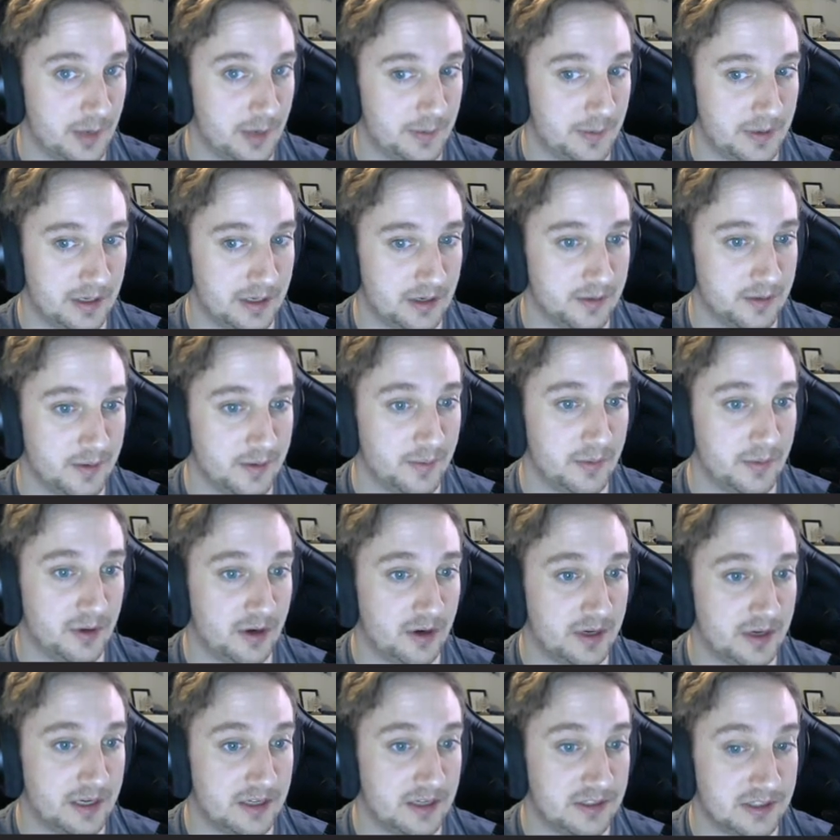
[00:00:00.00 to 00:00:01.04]
Again, remember our
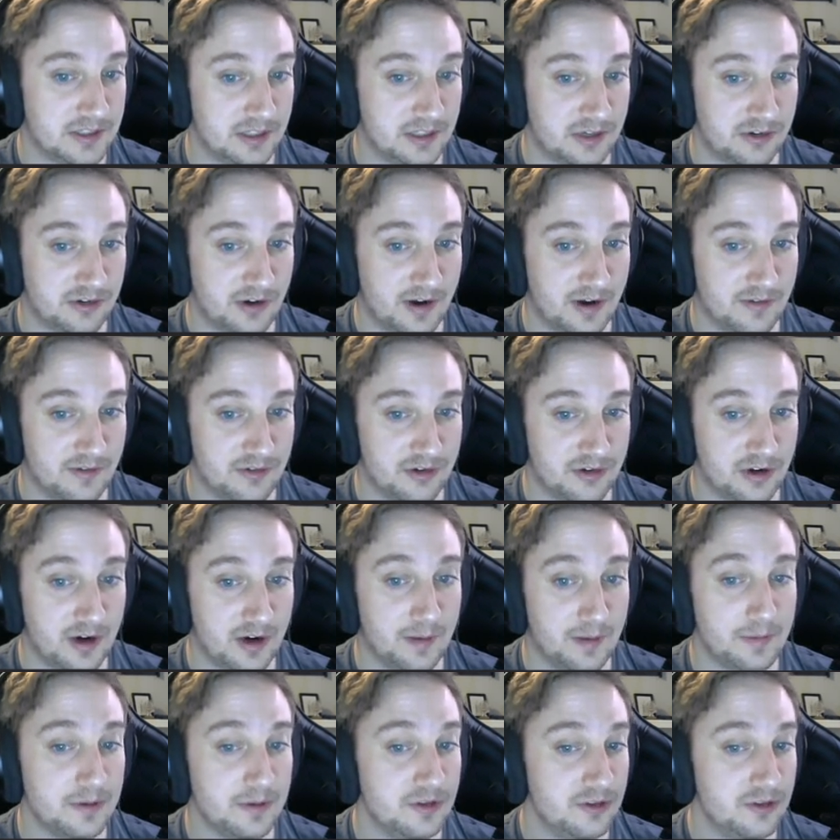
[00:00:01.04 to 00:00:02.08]
key signature, F sharp,
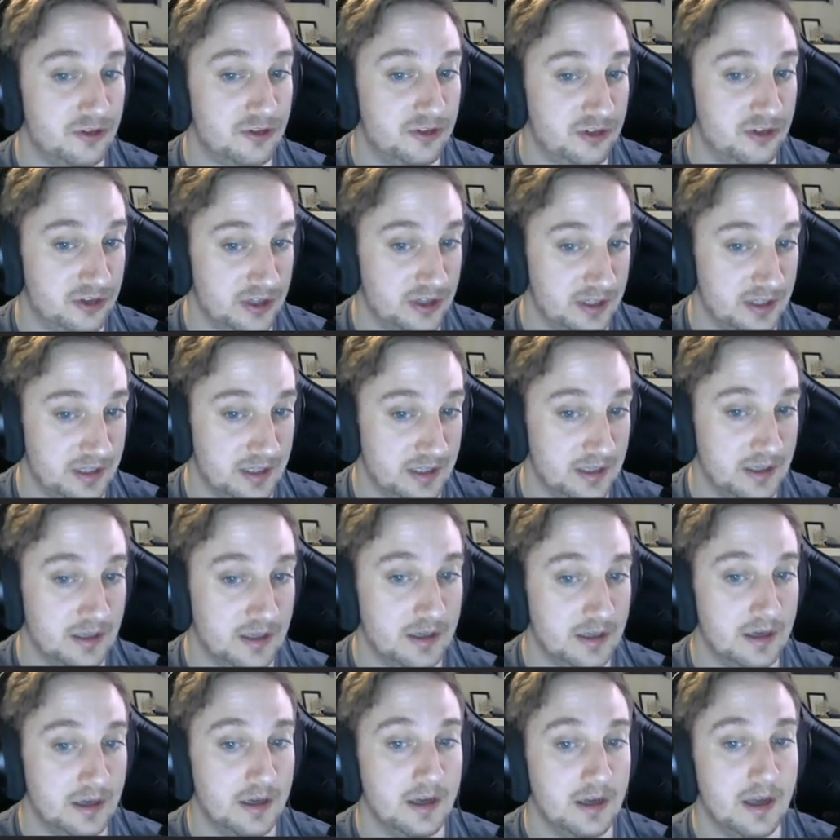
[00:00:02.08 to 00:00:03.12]
G,
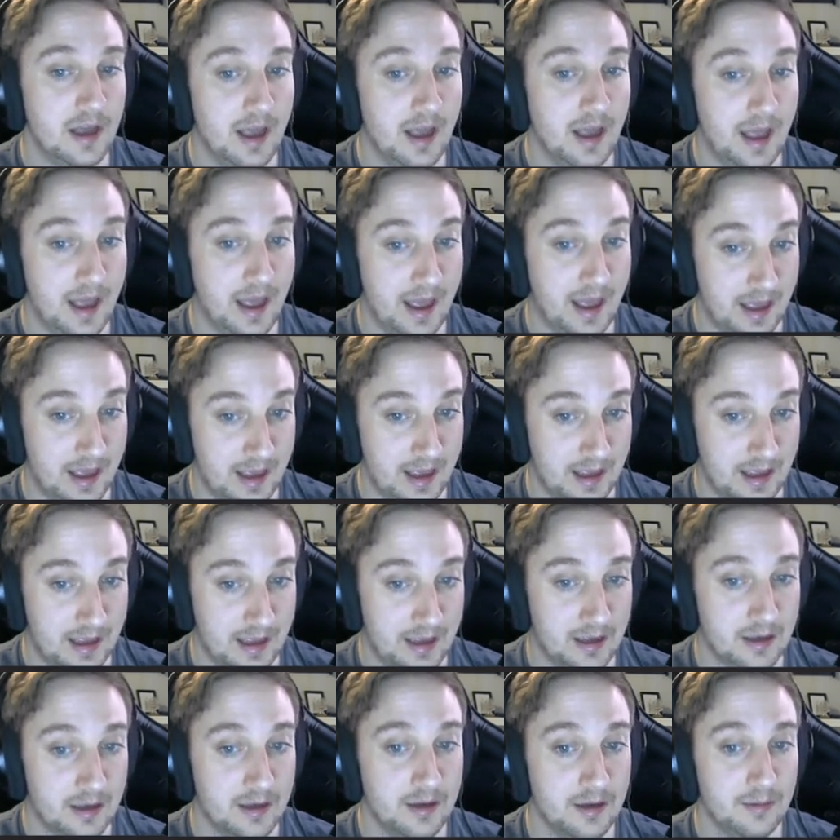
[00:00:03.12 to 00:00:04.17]
A,
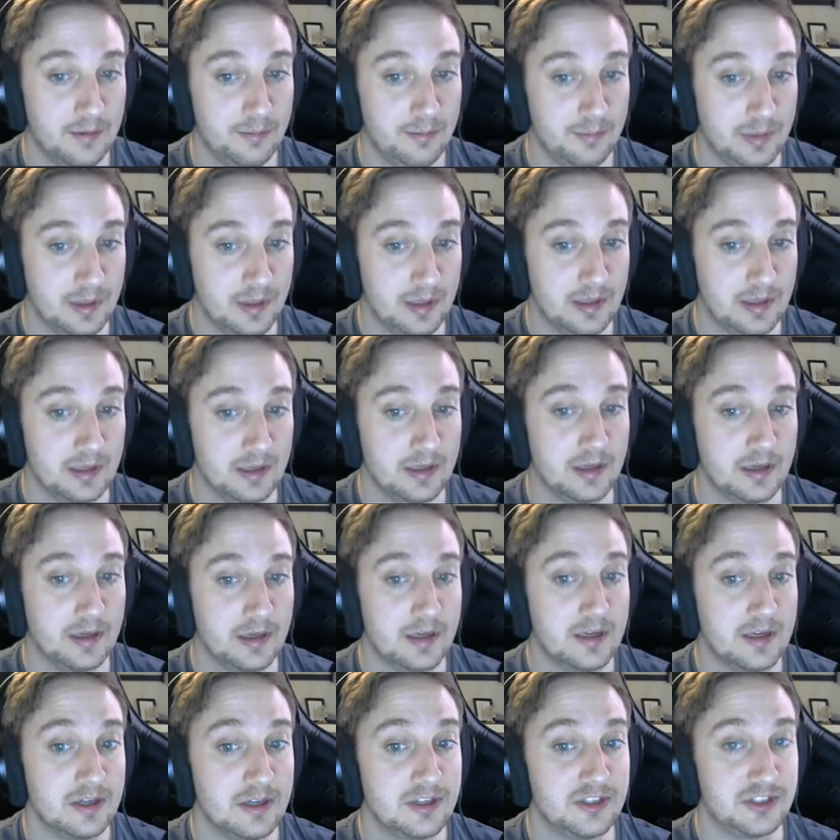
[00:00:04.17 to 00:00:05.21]
B,
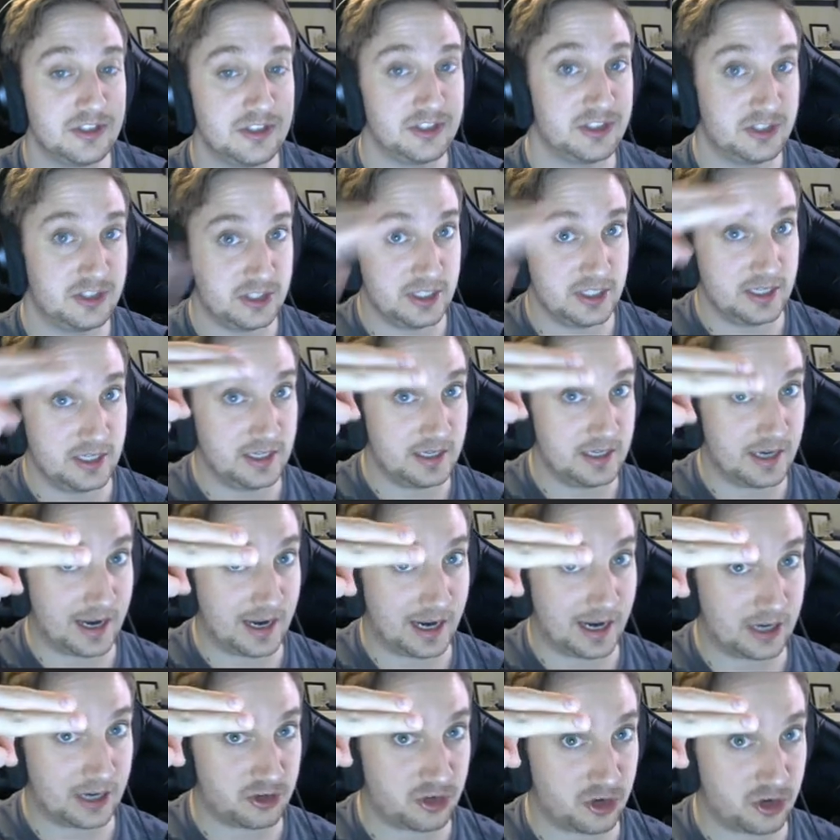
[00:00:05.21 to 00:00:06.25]
C
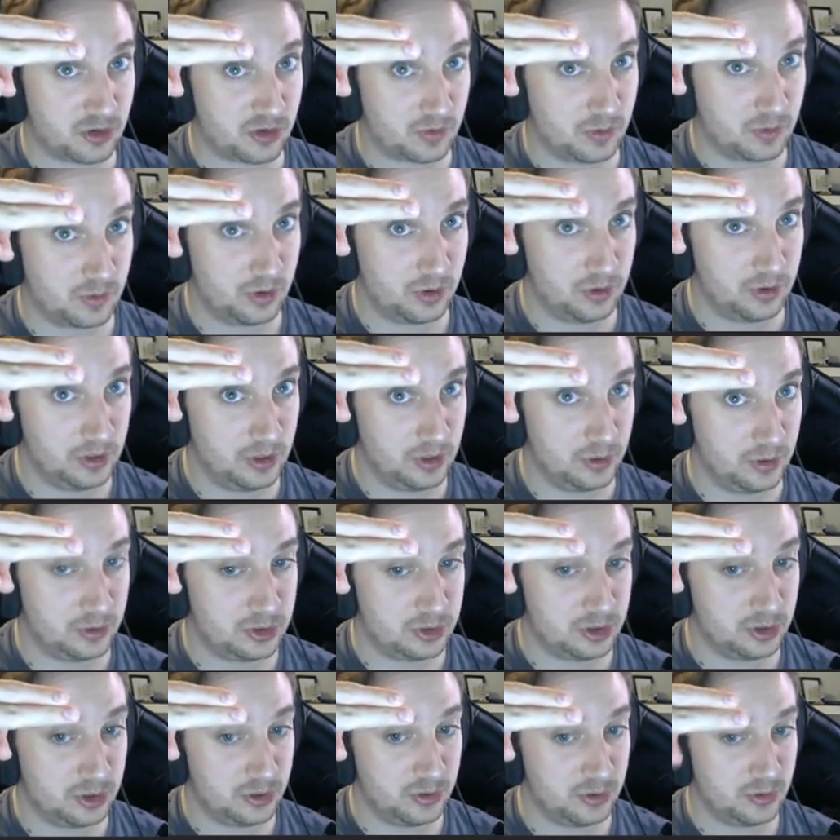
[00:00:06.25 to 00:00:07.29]
natural, low
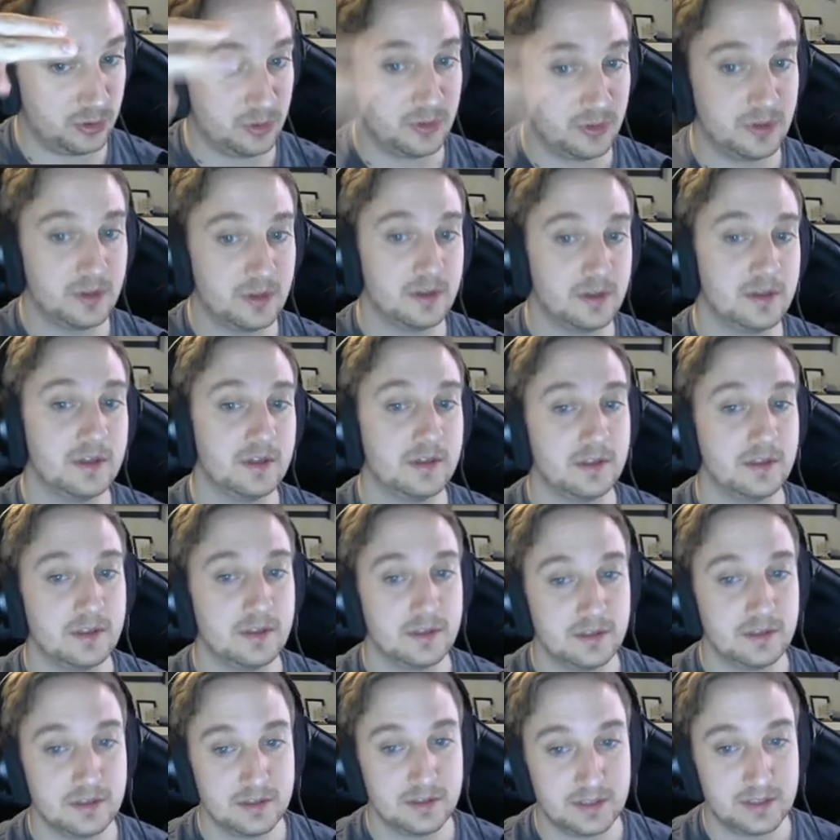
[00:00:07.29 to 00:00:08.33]
2,
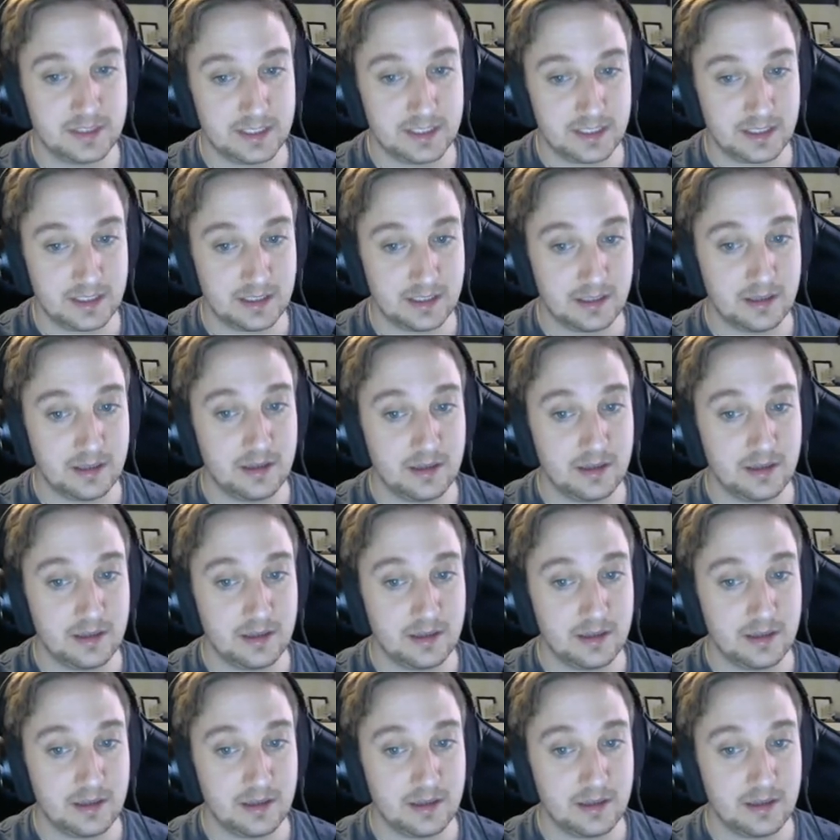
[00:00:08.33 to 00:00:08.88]
D,